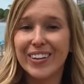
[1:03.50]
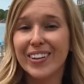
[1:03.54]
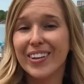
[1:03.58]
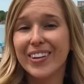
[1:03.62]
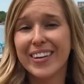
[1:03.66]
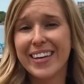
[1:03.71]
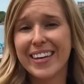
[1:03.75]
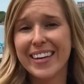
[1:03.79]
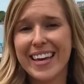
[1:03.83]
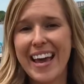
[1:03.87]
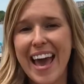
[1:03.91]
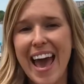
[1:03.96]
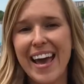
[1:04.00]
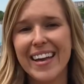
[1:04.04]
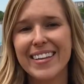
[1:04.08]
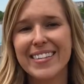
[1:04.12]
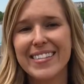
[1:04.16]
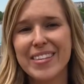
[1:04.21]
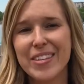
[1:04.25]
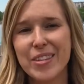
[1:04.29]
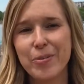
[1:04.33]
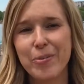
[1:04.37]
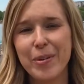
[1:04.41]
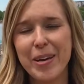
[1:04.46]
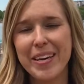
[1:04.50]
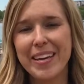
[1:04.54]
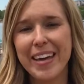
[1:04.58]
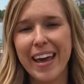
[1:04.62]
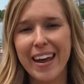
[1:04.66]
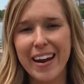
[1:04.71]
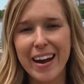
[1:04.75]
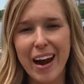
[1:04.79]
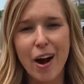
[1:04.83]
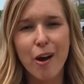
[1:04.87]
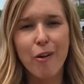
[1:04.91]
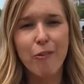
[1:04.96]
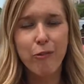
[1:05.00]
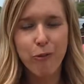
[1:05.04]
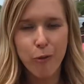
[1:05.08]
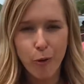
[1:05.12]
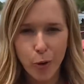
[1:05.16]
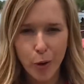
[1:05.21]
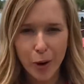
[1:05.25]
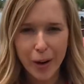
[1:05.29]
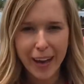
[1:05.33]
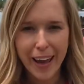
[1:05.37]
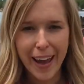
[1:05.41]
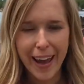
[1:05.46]
Looking ahead to the weekend, our
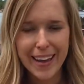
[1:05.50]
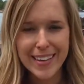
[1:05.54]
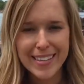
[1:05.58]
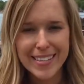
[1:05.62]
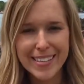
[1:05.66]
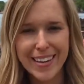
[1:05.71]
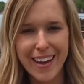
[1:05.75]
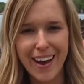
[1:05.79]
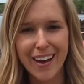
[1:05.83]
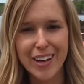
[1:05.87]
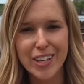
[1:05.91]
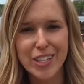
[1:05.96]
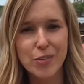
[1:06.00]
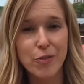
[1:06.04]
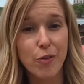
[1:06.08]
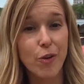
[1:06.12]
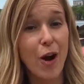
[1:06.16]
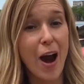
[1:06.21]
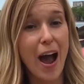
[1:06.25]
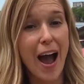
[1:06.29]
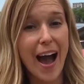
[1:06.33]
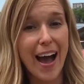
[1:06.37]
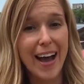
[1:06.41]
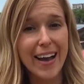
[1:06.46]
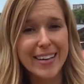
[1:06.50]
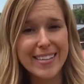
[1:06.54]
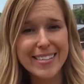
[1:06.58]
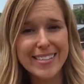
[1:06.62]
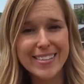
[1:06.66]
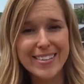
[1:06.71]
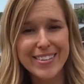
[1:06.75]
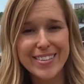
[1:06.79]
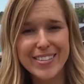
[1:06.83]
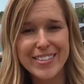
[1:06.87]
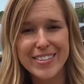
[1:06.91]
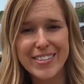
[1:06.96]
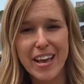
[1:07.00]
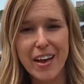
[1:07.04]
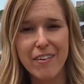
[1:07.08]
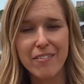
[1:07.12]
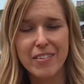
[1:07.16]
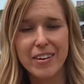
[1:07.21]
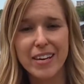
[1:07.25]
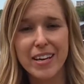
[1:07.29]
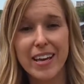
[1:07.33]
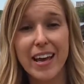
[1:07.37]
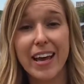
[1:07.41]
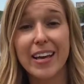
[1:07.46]
forecast calls for highs near
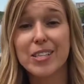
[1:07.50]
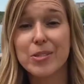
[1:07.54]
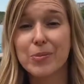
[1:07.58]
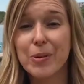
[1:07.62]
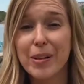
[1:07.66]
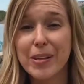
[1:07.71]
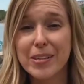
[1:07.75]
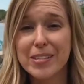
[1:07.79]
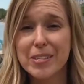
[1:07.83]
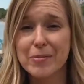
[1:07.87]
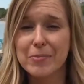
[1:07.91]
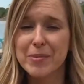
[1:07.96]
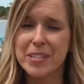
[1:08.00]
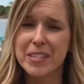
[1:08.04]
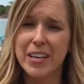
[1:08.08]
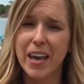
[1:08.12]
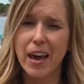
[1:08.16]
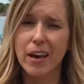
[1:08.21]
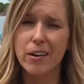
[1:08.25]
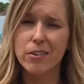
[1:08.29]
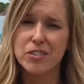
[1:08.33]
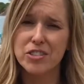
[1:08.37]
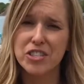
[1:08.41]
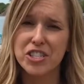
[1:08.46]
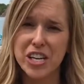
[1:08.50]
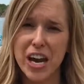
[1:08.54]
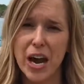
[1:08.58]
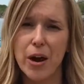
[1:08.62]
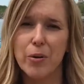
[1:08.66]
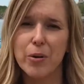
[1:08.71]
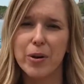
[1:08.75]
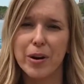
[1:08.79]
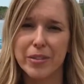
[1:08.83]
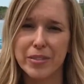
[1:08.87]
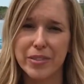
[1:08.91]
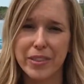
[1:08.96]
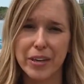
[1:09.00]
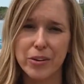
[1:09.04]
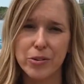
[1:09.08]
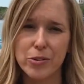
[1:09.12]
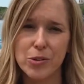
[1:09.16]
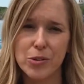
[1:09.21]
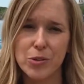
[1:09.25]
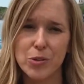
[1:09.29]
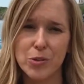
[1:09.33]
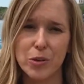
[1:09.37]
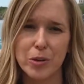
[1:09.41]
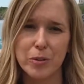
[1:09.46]
70 as well as some scattered shower and
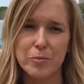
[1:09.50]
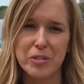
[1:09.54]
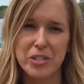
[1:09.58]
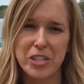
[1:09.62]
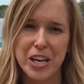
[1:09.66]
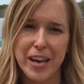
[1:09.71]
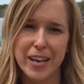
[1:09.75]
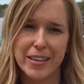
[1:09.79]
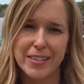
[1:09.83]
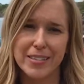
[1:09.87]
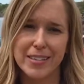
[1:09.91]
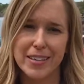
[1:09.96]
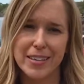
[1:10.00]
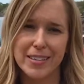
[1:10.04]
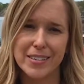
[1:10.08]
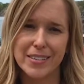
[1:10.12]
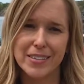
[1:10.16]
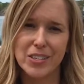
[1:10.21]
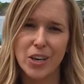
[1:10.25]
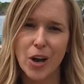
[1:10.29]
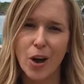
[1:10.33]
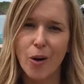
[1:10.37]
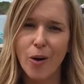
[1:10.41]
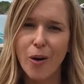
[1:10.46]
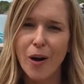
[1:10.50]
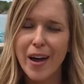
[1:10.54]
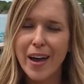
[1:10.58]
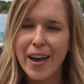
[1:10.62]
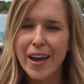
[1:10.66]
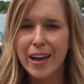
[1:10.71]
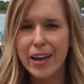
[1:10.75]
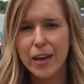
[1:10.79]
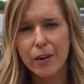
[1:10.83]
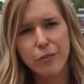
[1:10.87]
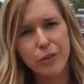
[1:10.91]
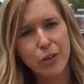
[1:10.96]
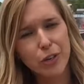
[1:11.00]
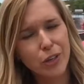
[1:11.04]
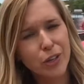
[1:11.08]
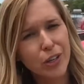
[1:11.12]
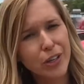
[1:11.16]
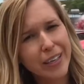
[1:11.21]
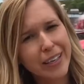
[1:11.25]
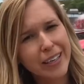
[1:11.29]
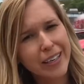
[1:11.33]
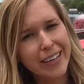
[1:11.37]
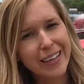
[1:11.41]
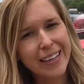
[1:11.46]
thunderstorm chances. So if you're
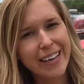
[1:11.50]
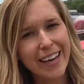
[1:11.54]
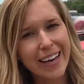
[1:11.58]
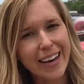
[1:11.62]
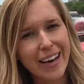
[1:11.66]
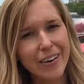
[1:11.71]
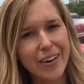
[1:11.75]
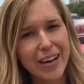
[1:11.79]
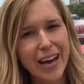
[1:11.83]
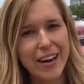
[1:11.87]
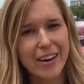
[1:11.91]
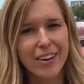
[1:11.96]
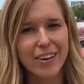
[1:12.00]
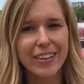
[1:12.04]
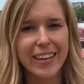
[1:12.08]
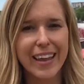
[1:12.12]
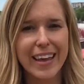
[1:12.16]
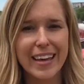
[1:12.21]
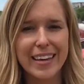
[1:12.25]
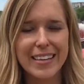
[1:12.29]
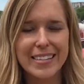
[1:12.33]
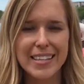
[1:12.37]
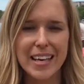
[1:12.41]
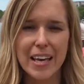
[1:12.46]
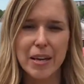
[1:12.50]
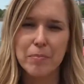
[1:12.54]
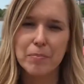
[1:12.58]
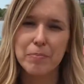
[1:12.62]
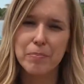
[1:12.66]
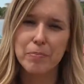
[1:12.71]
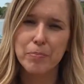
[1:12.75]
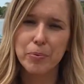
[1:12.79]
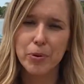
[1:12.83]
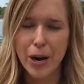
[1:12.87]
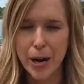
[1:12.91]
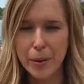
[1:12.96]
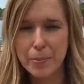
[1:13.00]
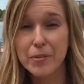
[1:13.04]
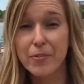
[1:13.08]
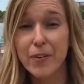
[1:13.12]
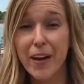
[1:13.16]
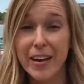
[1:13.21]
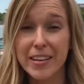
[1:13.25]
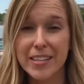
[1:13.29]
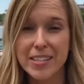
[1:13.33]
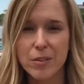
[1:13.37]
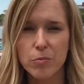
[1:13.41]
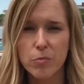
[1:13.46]
looking to get out on our lakes and perhaps
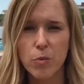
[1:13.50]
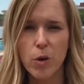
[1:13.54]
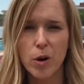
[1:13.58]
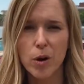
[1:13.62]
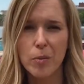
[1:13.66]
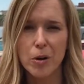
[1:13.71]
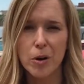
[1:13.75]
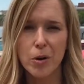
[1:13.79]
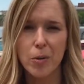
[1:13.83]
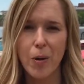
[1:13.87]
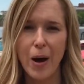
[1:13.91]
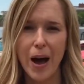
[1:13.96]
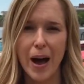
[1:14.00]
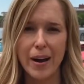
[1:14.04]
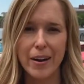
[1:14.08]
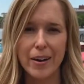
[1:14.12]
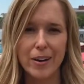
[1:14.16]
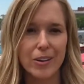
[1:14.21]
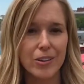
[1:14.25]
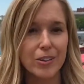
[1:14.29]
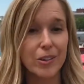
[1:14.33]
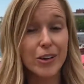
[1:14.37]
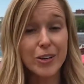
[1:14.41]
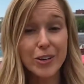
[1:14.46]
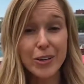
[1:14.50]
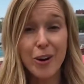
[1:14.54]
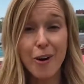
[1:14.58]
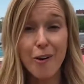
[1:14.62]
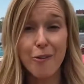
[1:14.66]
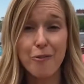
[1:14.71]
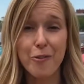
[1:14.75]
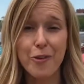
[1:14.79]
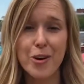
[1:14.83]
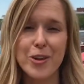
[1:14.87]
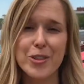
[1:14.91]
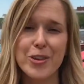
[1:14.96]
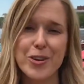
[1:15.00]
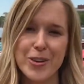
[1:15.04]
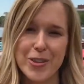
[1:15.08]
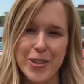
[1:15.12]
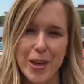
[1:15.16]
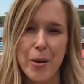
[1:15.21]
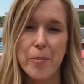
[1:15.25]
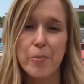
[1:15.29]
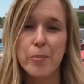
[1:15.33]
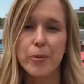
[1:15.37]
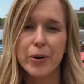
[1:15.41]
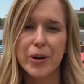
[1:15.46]
find some warmer water, look no further
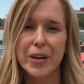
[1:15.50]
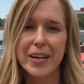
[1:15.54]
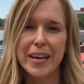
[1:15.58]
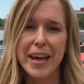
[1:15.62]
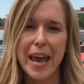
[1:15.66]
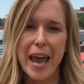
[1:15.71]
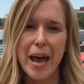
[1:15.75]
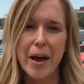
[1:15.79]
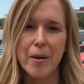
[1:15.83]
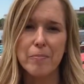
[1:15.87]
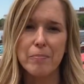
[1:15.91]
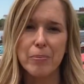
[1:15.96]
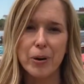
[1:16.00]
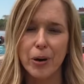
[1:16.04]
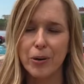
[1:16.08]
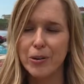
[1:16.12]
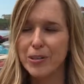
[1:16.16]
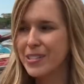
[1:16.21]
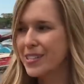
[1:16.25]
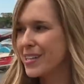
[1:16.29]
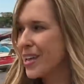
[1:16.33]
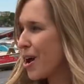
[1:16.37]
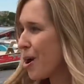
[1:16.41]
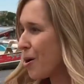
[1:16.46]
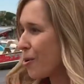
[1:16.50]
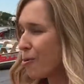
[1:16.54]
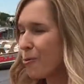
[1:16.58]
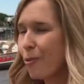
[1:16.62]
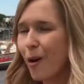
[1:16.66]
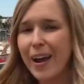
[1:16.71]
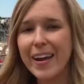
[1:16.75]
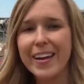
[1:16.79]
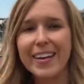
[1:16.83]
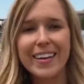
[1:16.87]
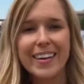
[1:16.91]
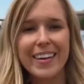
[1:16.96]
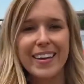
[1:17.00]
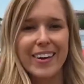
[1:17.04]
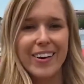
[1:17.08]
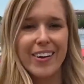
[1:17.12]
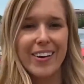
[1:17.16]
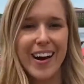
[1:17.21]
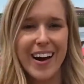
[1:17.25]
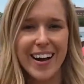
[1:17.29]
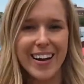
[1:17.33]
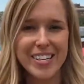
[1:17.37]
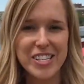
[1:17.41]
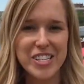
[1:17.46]
than Brittingham Boats right
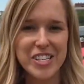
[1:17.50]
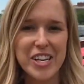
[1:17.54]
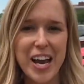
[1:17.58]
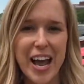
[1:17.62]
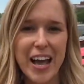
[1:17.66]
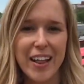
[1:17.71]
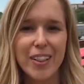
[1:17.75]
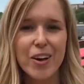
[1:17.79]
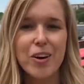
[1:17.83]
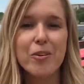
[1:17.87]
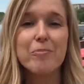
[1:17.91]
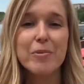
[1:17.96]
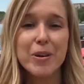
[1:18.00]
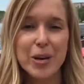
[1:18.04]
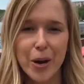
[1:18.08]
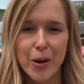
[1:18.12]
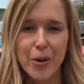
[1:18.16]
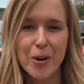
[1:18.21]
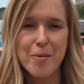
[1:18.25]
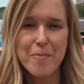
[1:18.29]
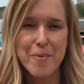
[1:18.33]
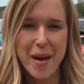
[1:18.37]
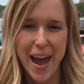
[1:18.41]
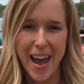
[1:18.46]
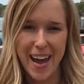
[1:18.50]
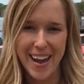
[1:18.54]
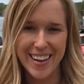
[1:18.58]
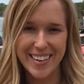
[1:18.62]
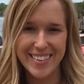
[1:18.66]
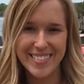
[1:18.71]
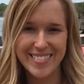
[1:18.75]
here on shallow Monona Bay.